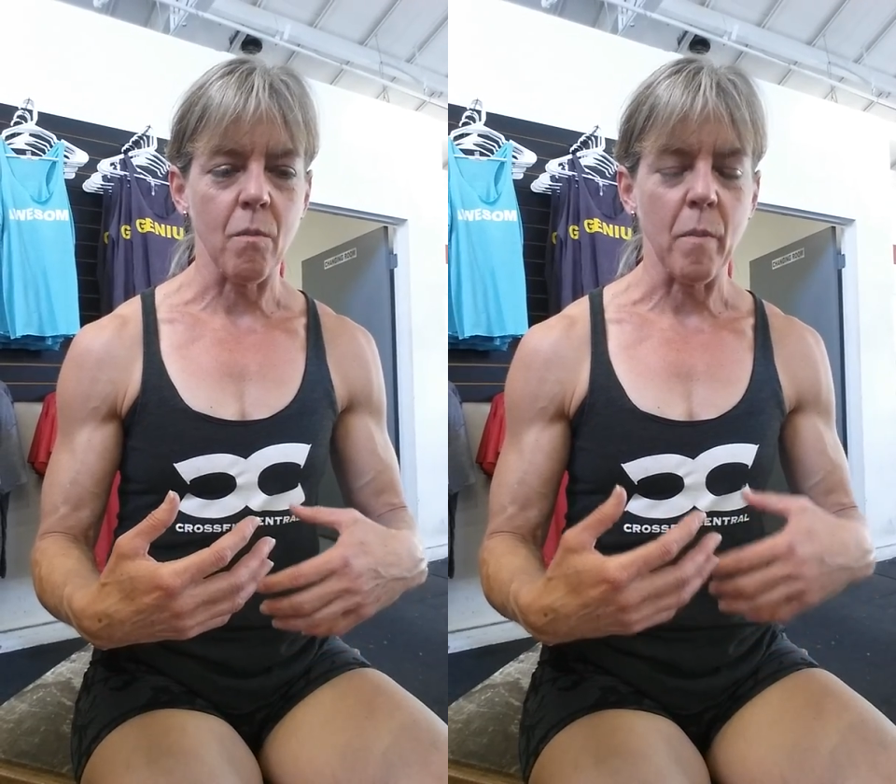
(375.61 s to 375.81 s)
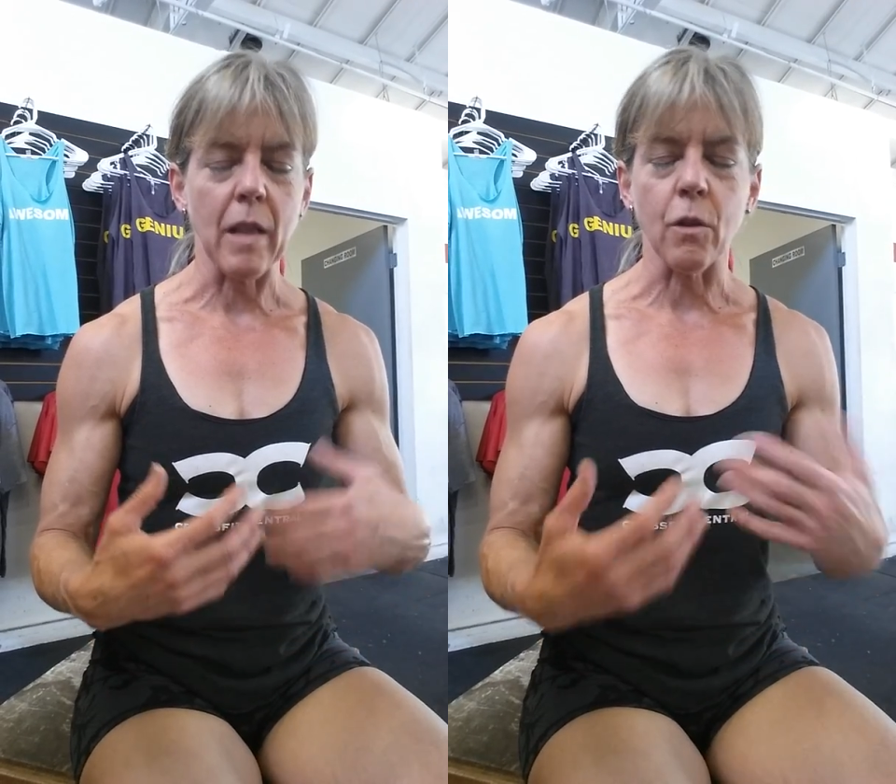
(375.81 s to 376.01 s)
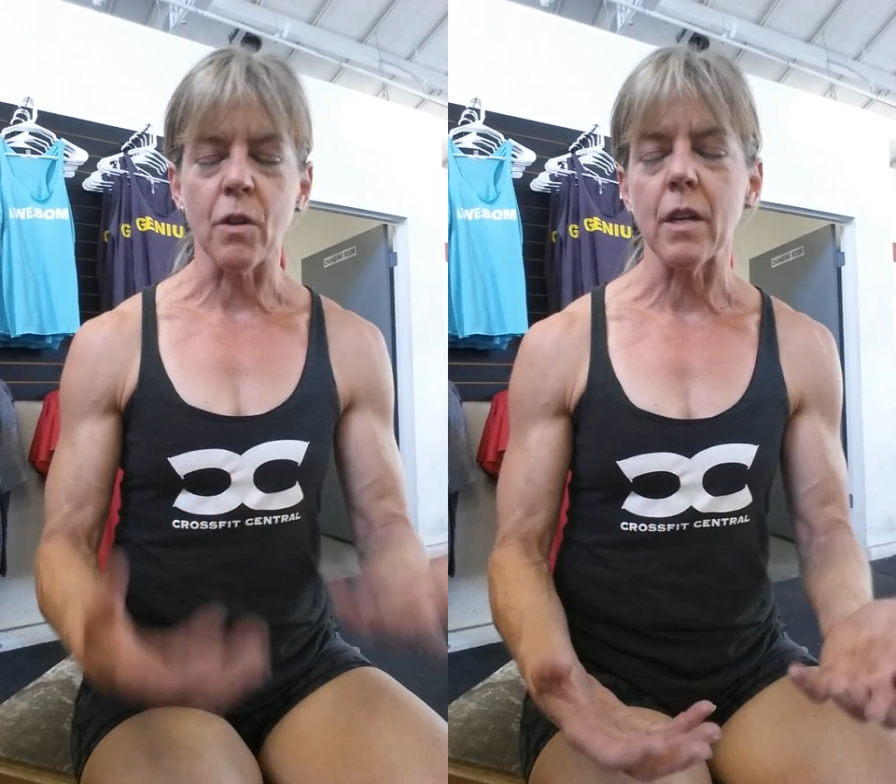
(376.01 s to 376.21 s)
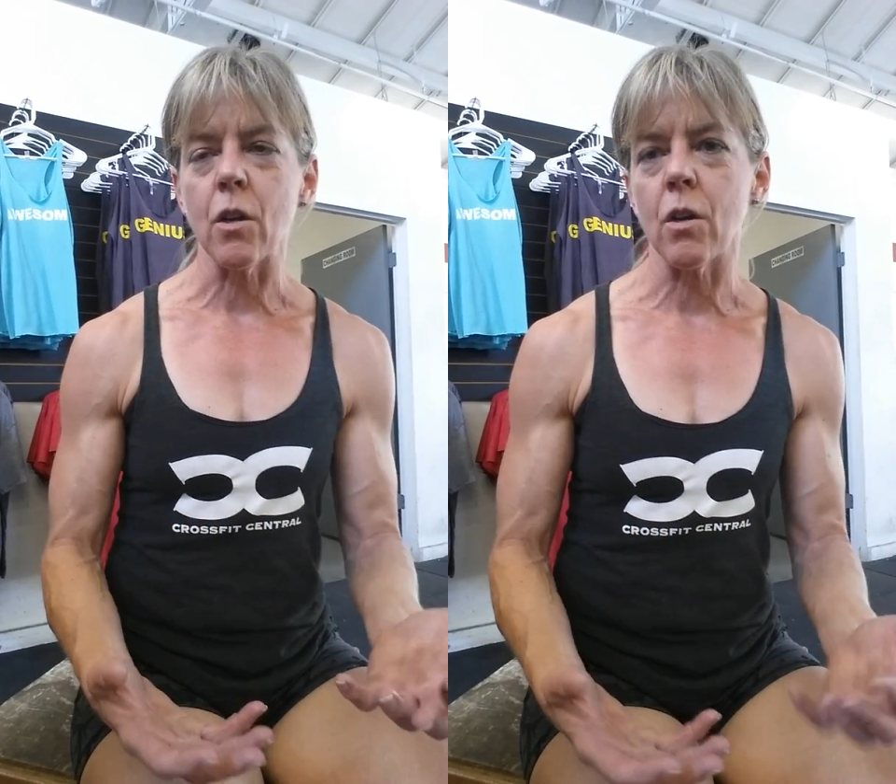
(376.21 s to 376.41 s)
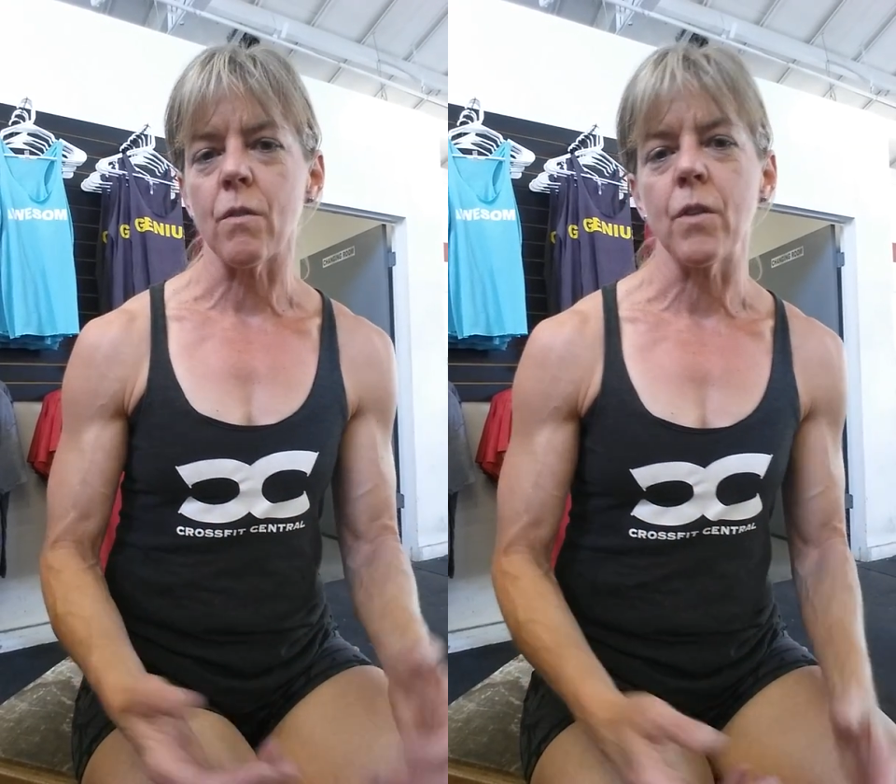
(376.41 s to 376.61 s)
my learning
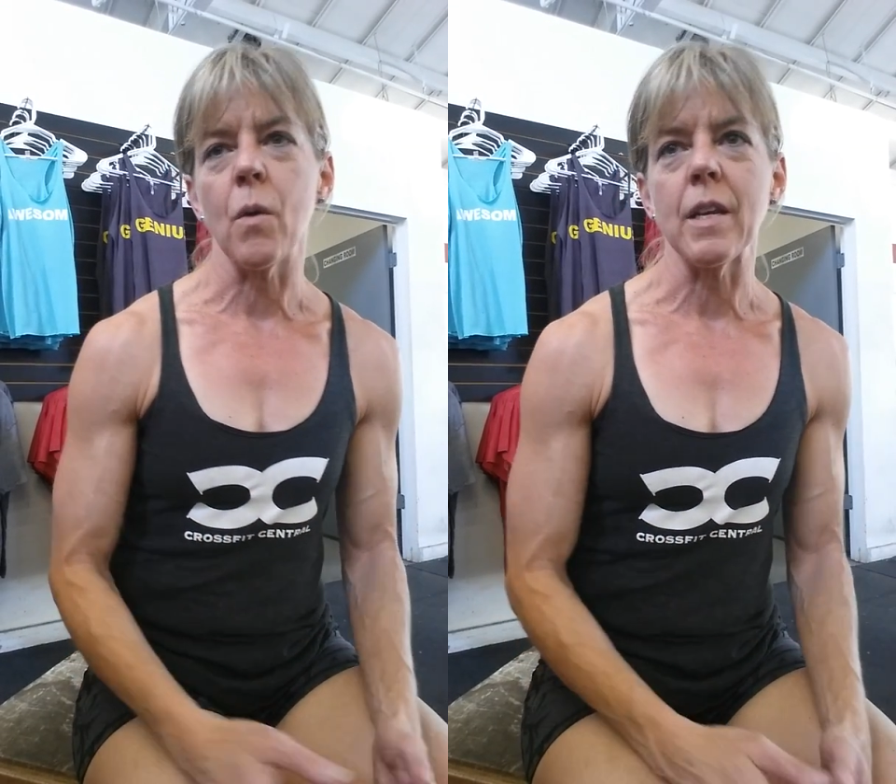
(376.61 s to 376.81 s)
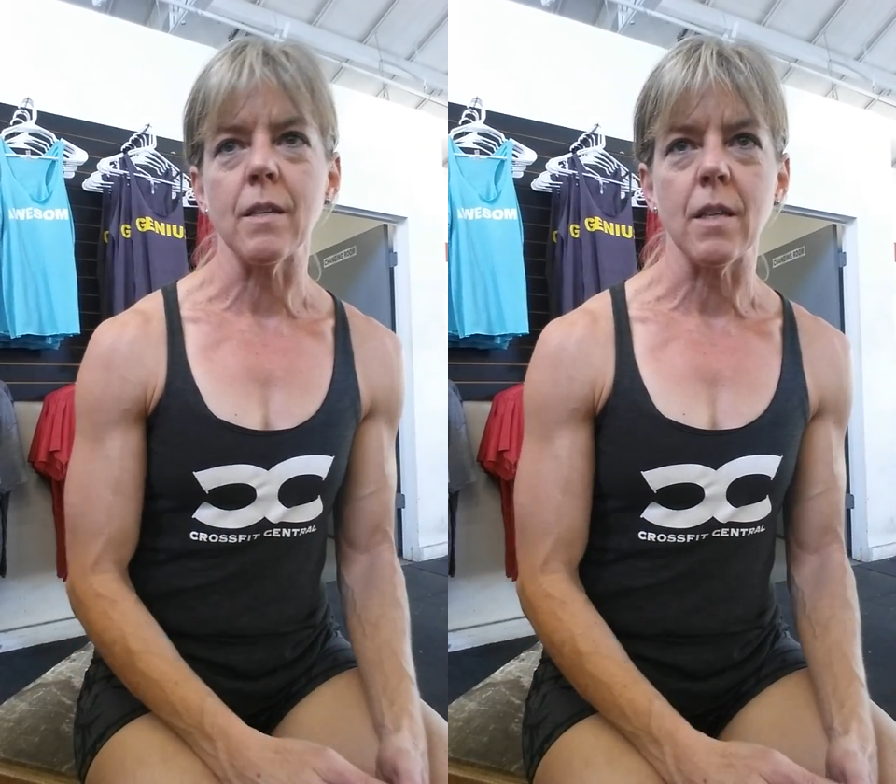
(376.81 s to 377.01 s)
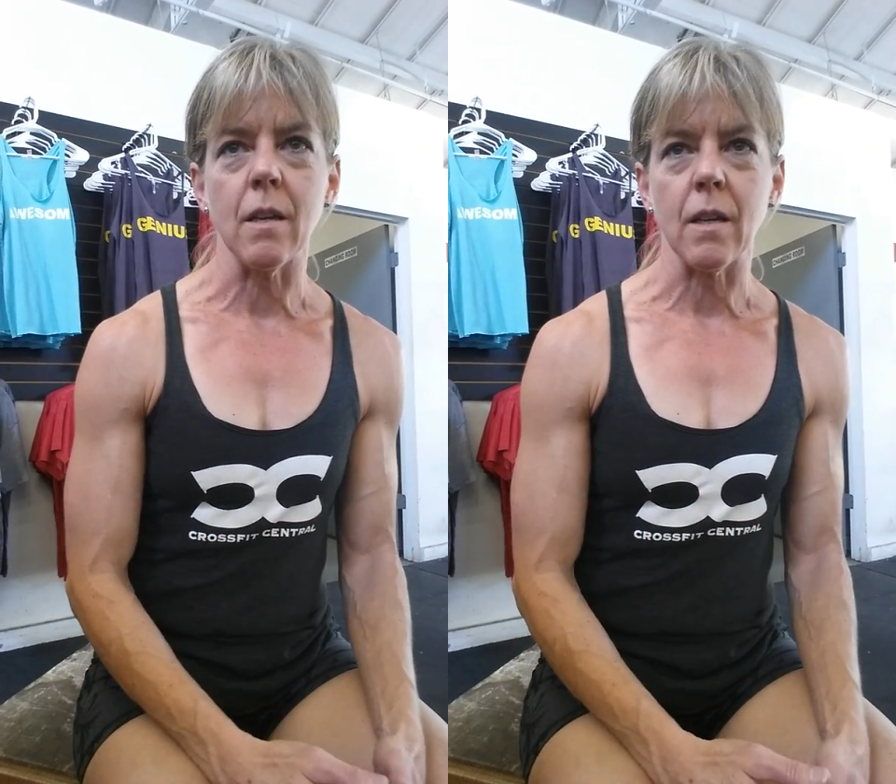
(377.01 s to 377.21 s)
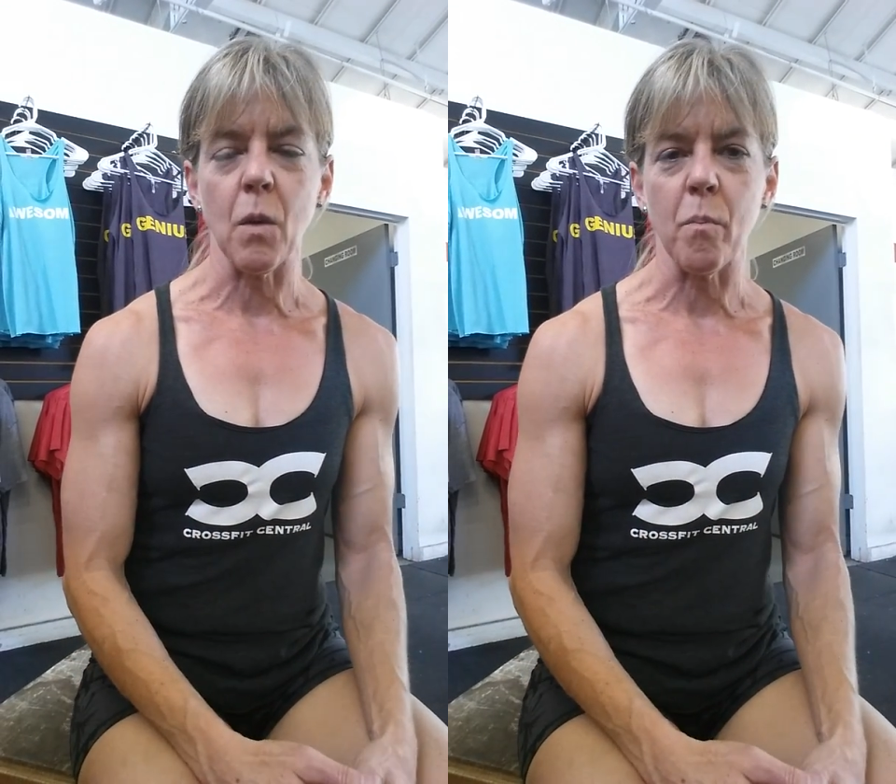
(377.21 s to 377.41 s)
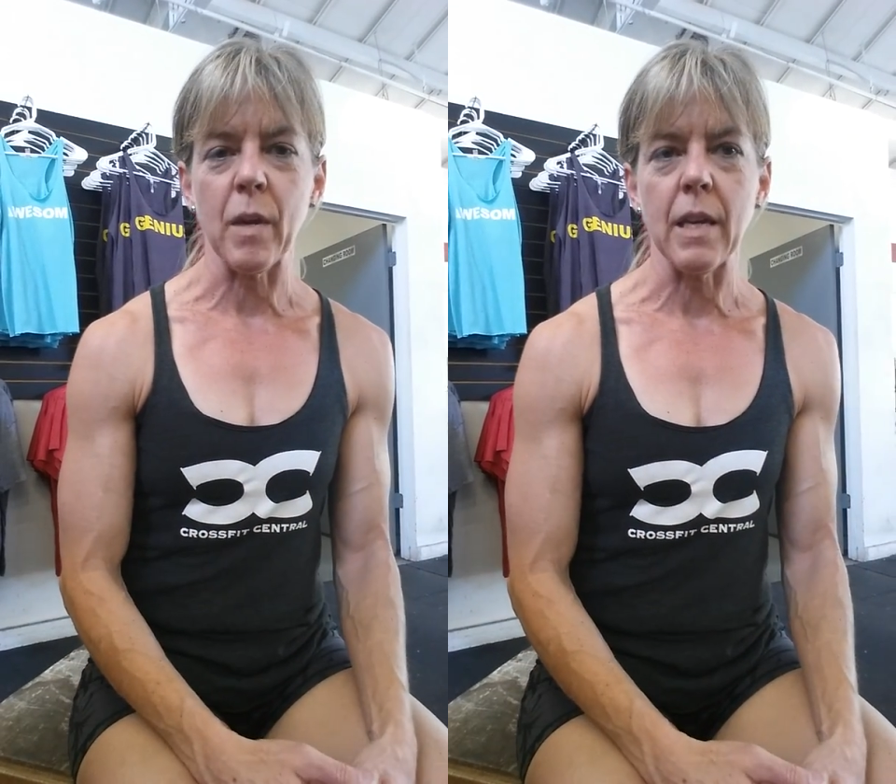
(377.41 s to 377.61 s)
curve going into
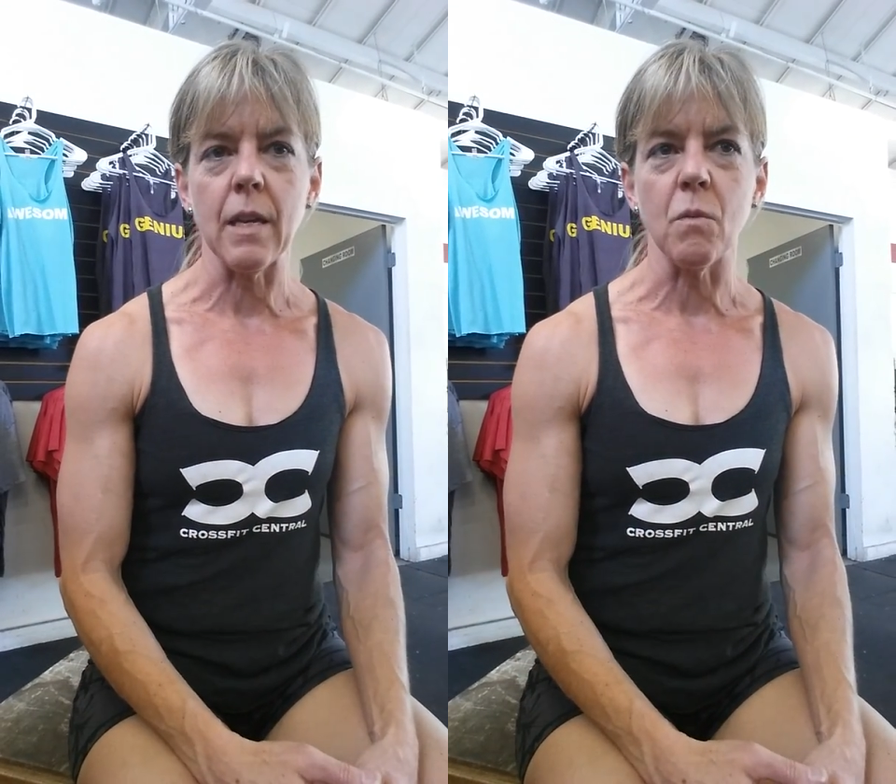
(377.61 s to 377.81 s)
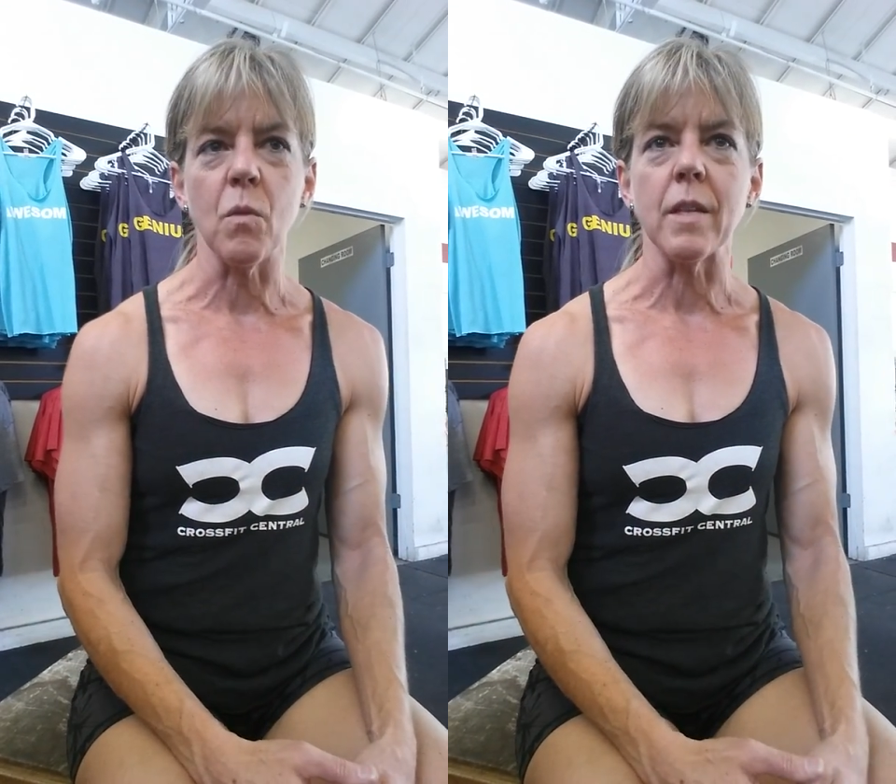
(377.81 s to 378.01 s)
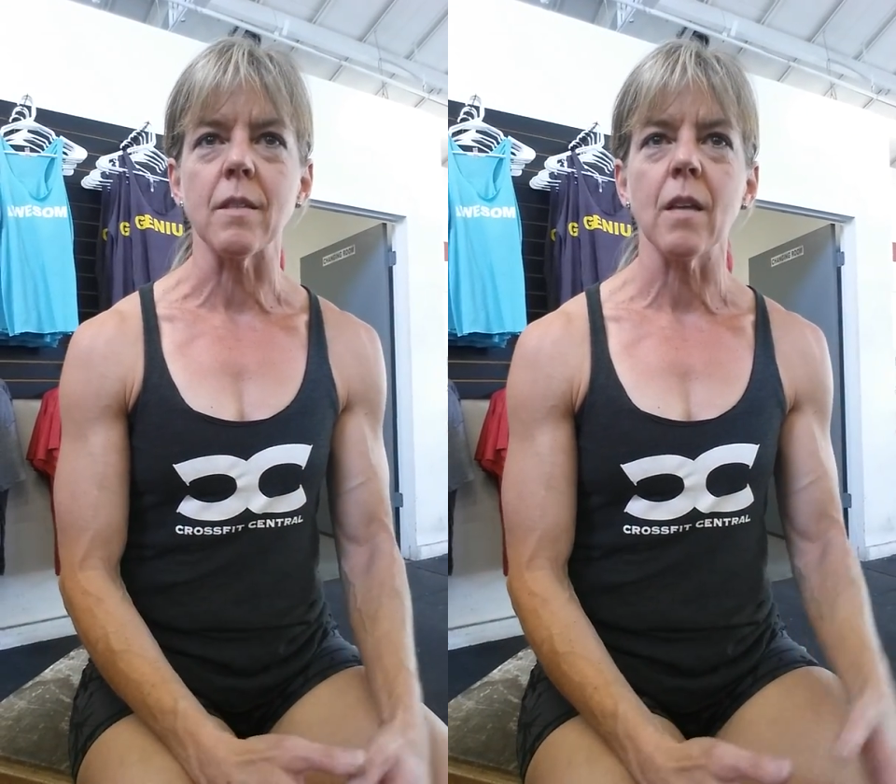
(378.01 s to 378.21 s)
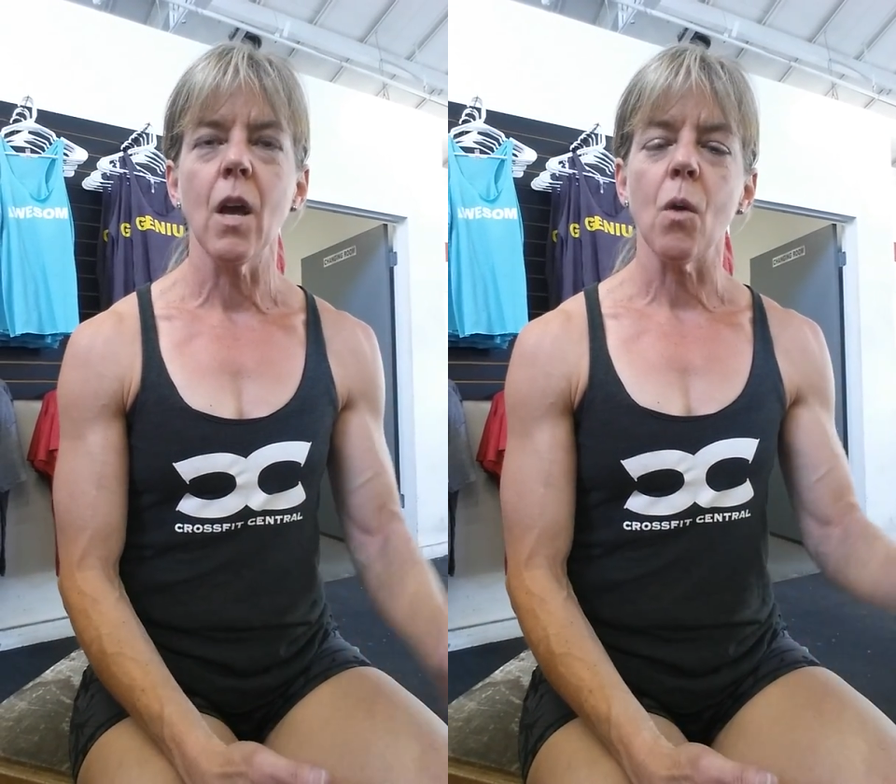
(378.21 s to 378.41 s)
competing was